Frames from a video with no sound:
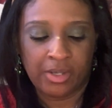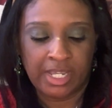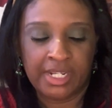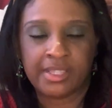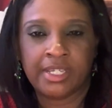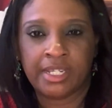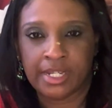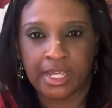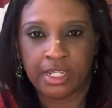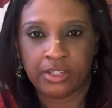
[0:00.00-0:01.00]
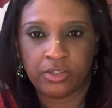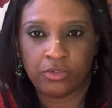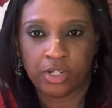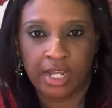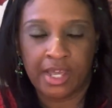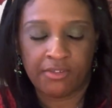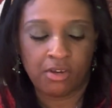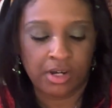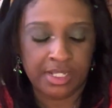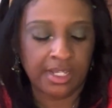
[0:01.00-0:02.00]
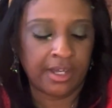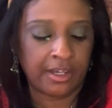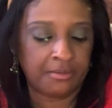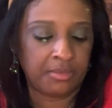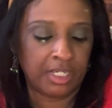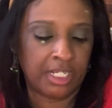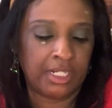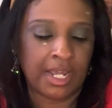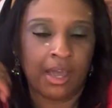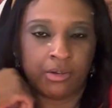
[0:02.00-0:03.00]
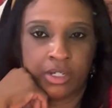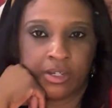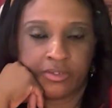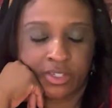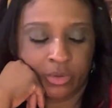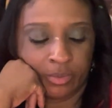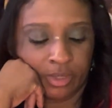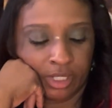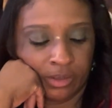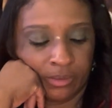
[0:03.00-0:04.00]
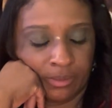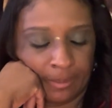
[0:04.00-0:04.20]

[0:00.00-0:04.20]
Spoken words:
anything that you're going to have a hard time getting out of, Scorpio.